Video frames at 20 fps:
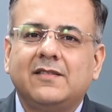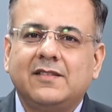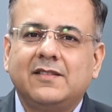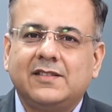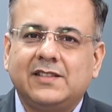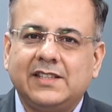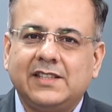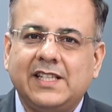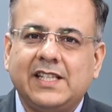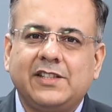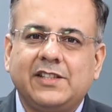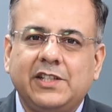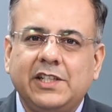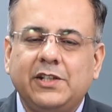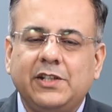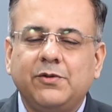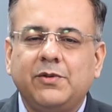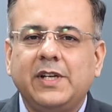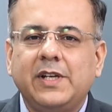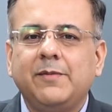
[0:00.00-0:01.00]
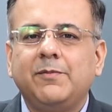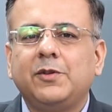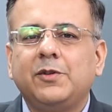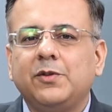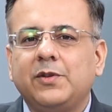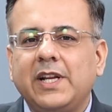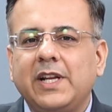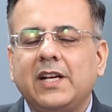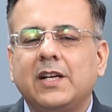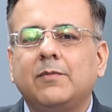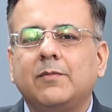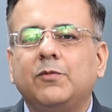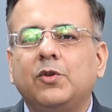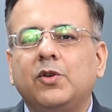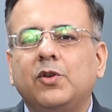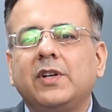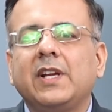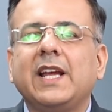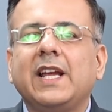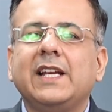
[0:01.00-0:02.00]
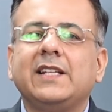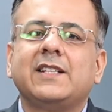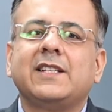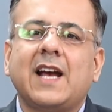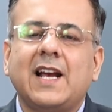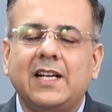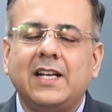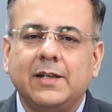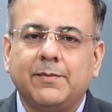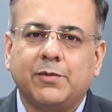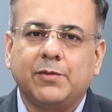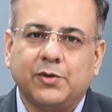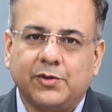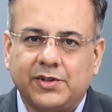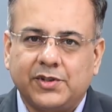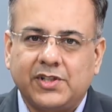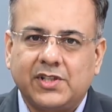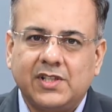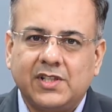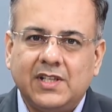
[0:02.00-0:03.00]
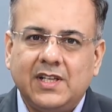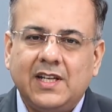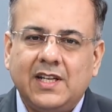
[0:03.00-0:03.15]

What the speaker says: suggested to him to take a more agile approach.